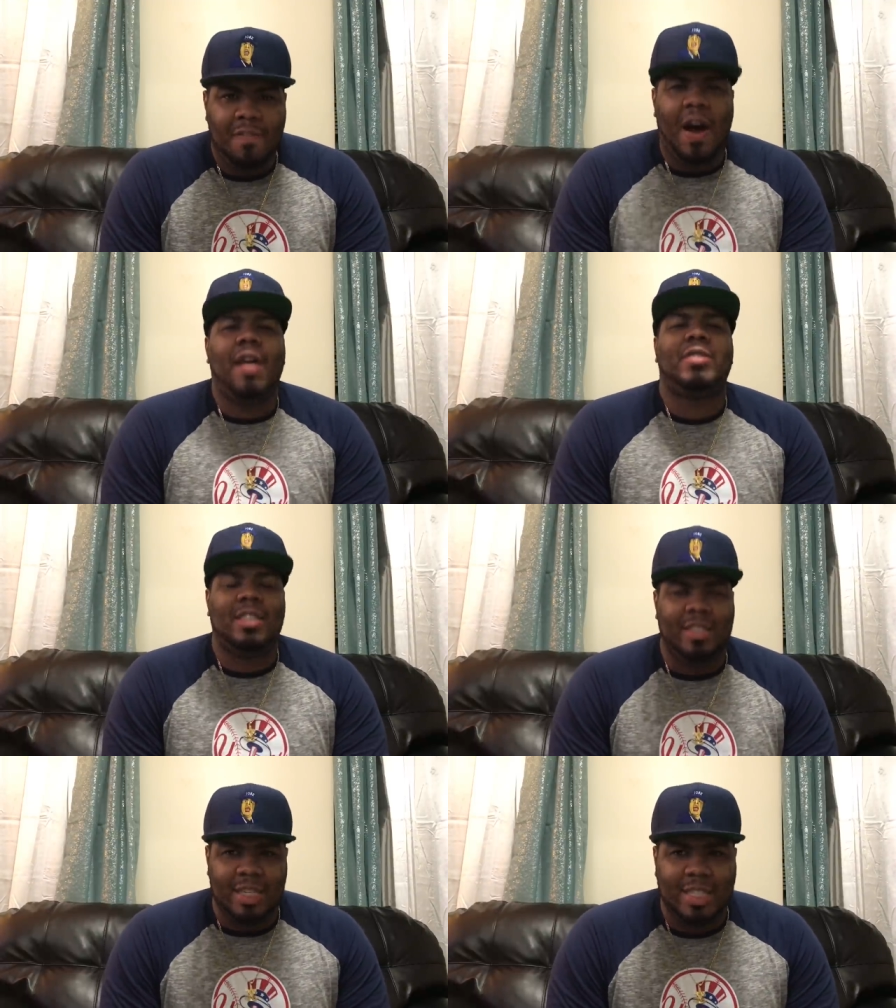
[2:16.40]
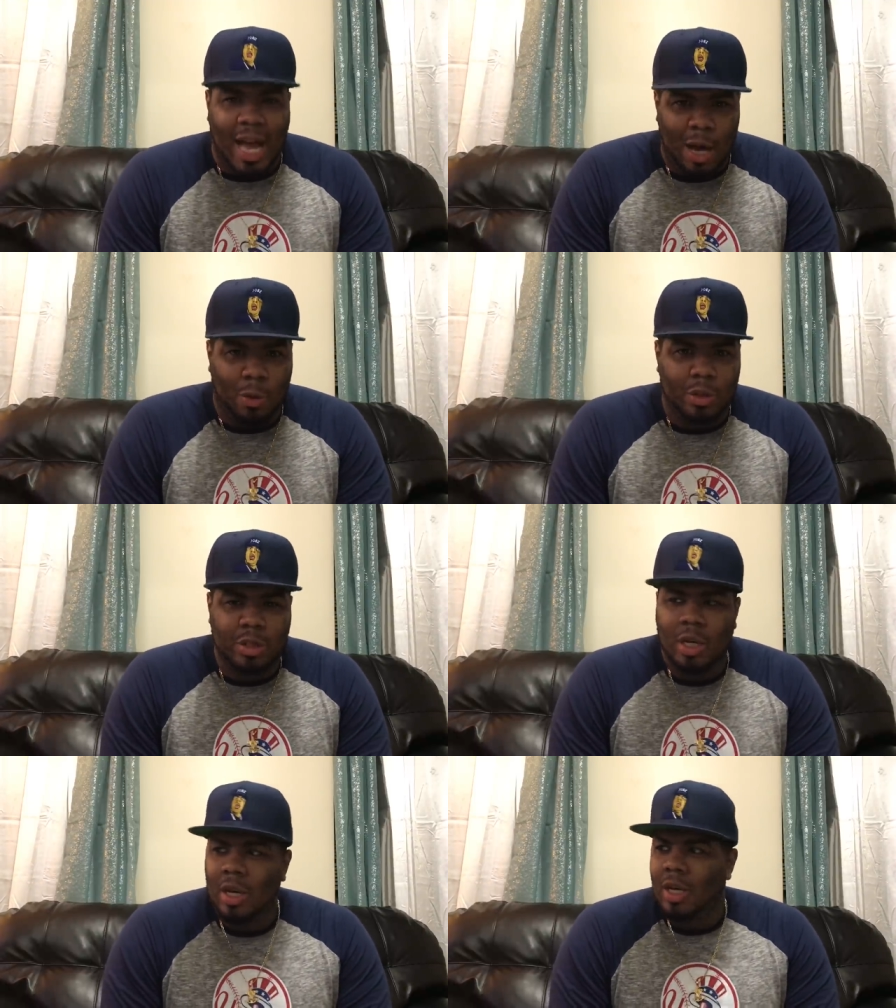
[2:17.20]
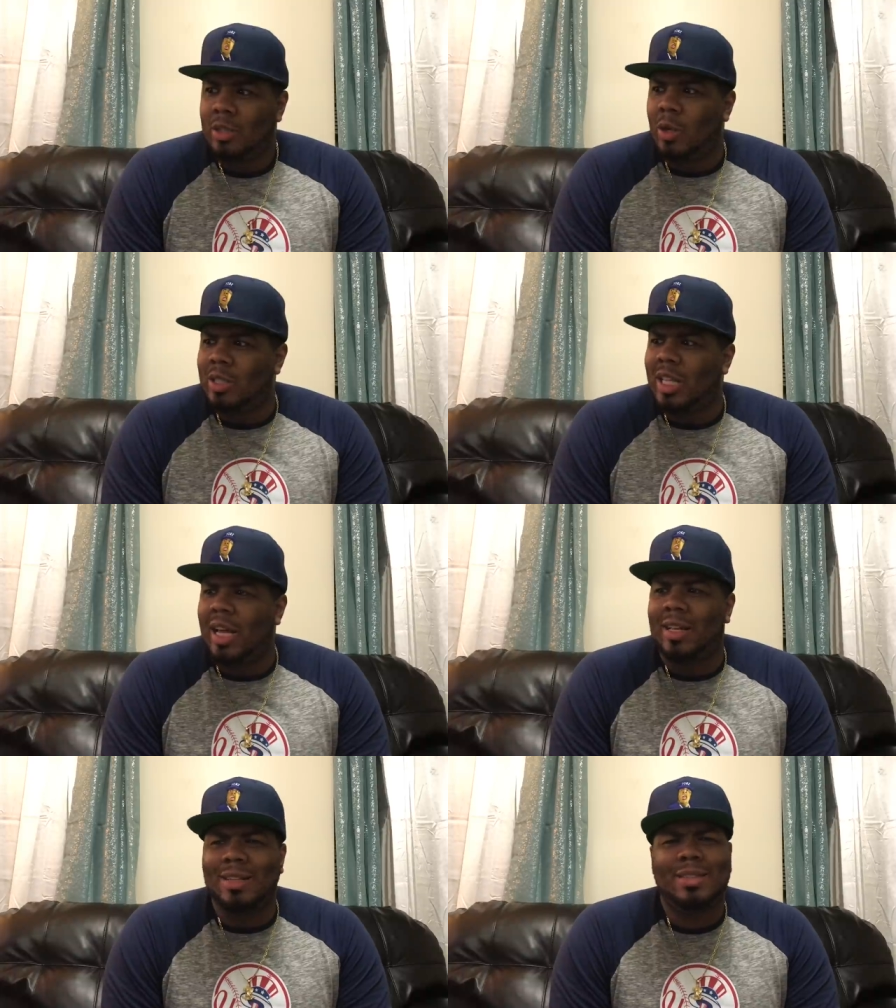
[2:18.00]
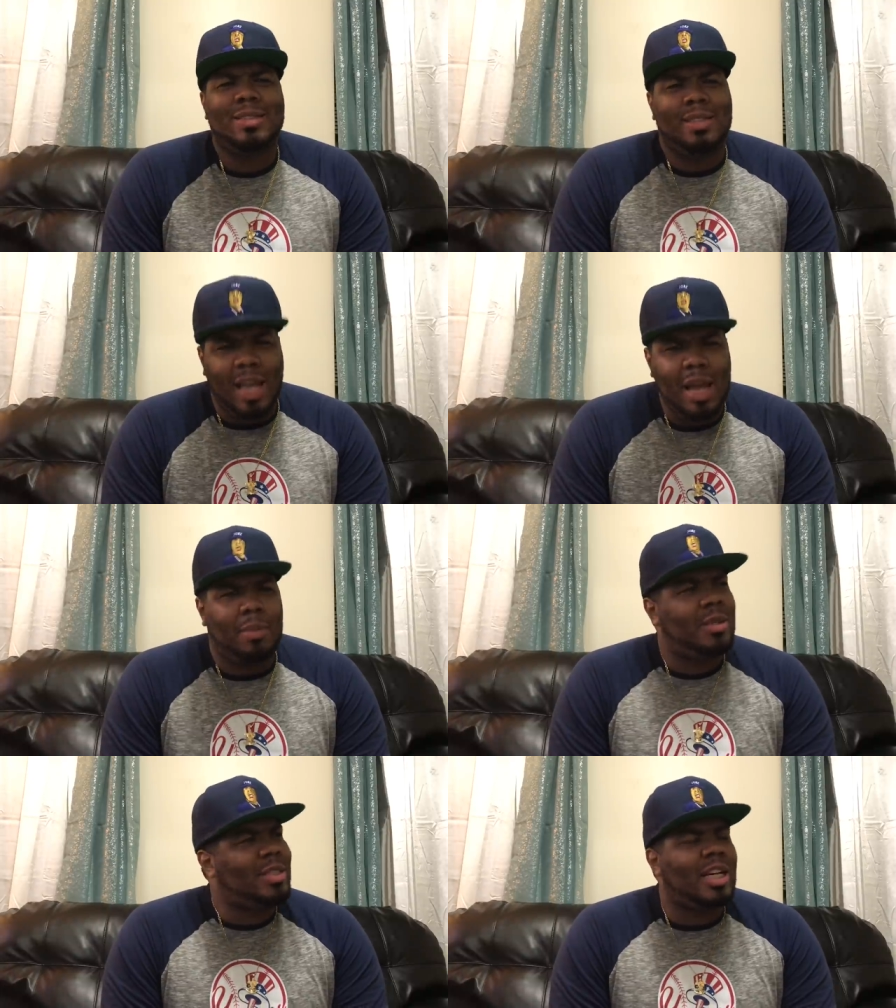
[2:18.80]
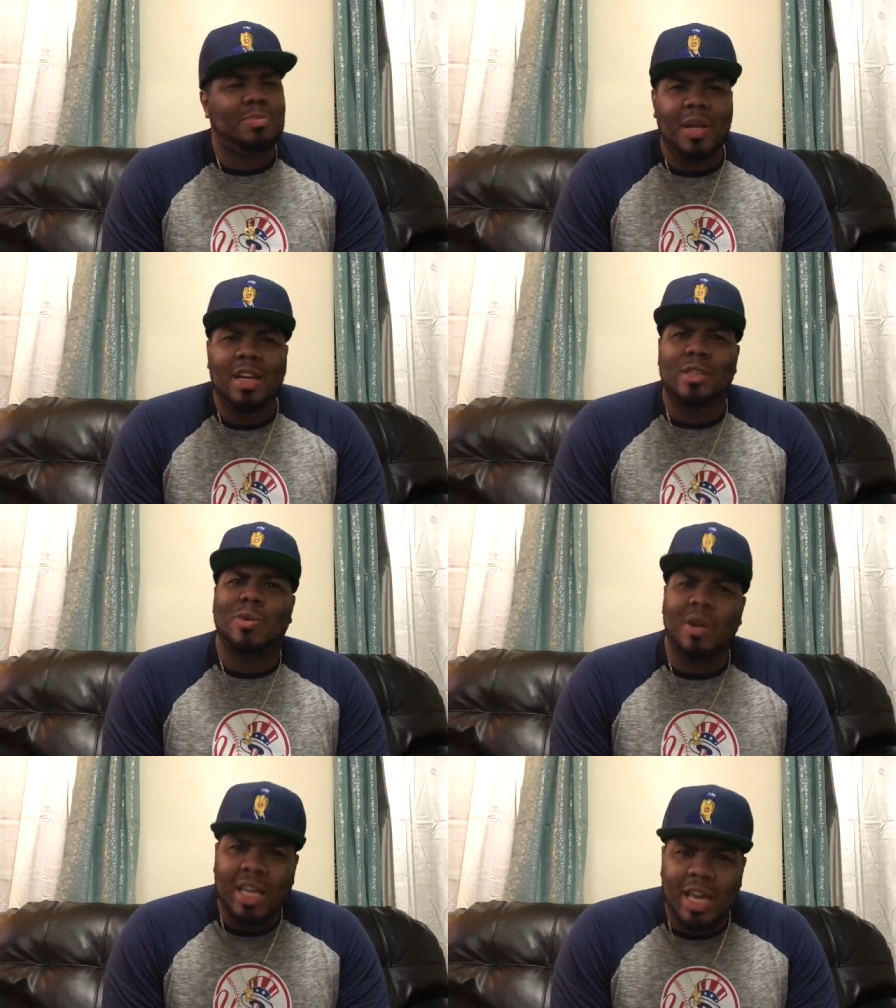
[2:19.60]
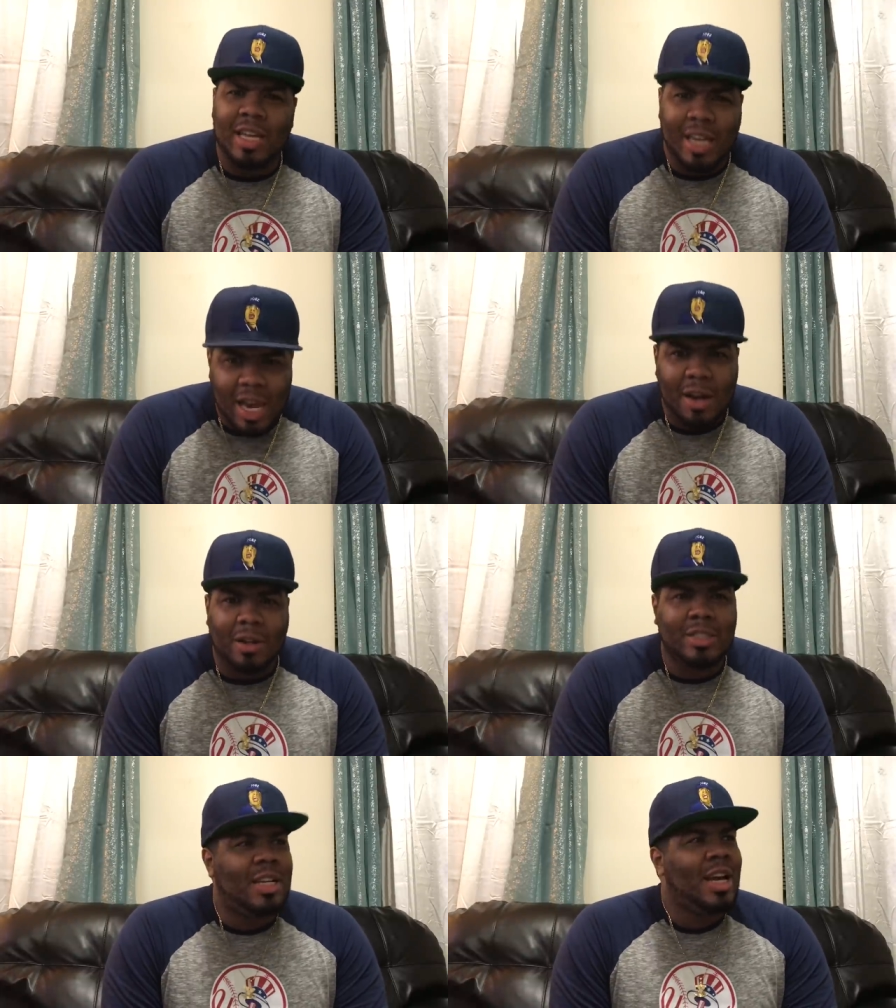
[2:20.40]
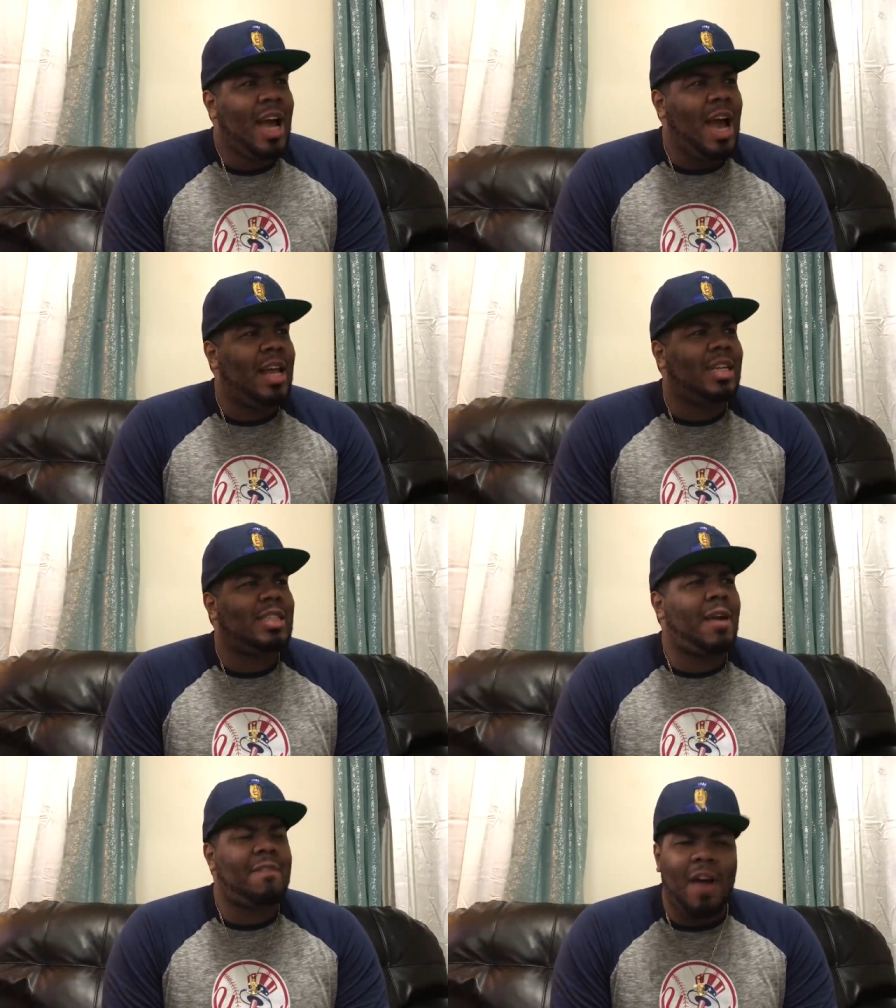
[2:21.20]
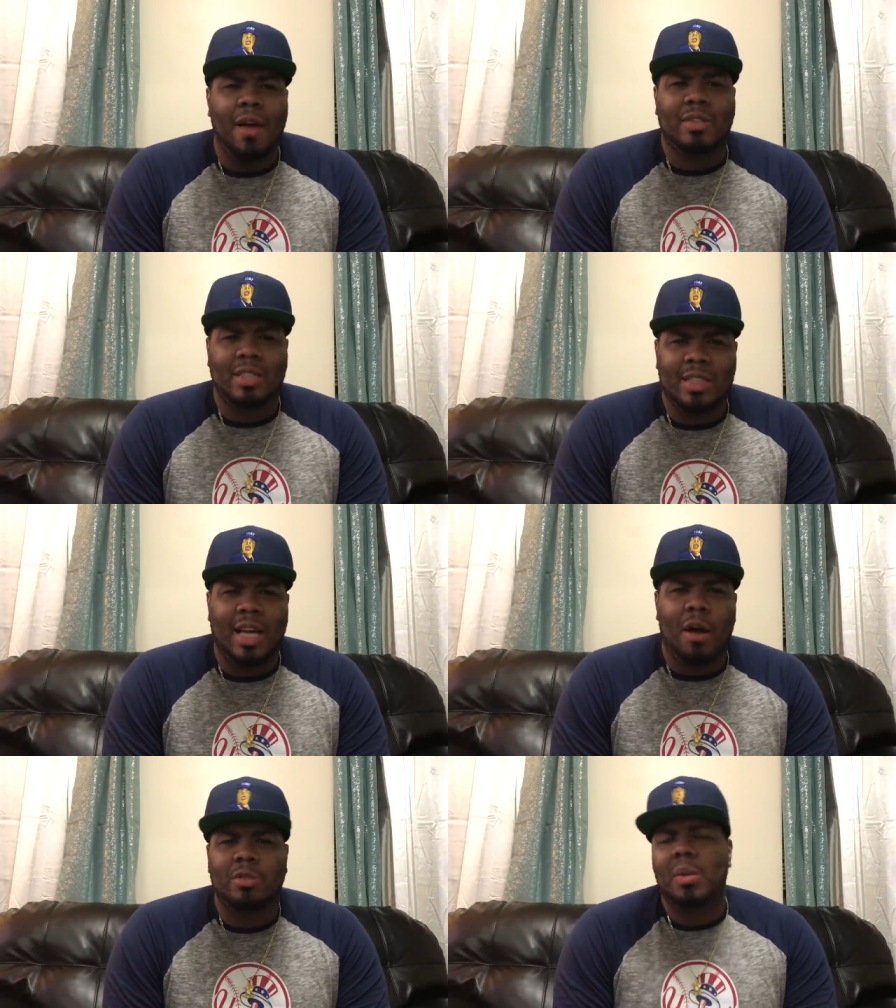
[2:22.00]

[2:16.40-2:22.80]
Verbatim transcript: five to six hours. So it's like, damn, this guy's been here 28 years and it's like five to six hours.